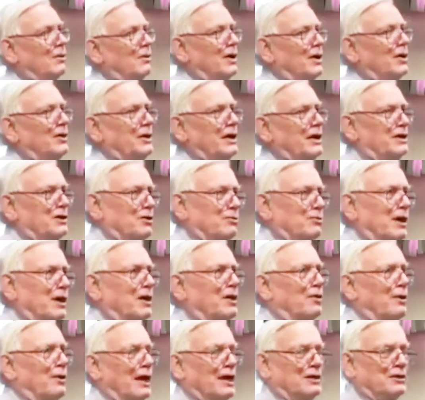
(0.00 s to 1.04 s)
we don't need to run
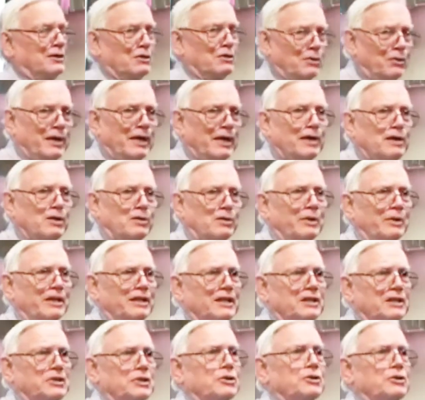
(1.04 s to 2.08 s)
around on the wheel. We
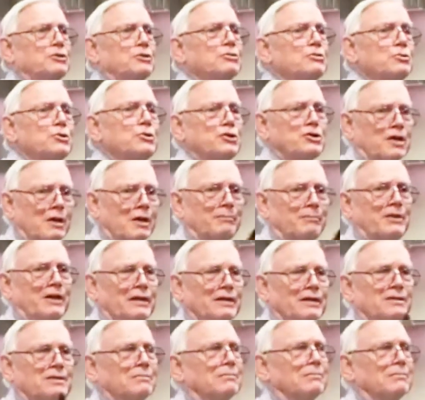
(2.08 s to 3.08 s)
need to do something to